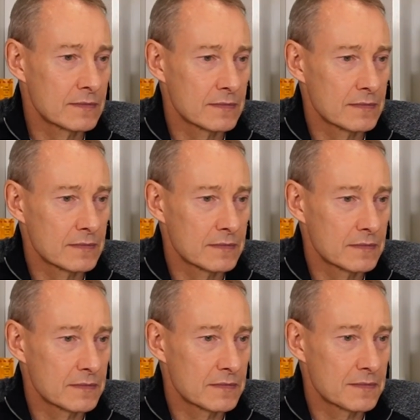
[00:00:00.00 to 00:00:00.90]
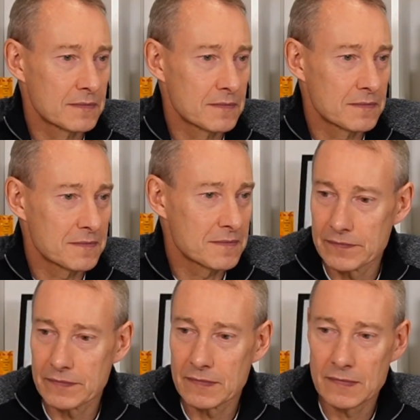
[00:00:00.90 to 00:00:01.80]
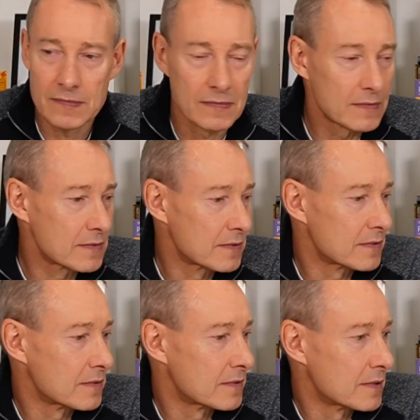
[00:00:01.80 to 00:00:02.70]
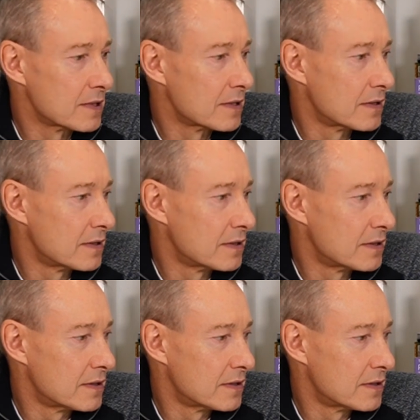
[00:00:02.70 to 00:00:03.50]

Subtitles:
(silent)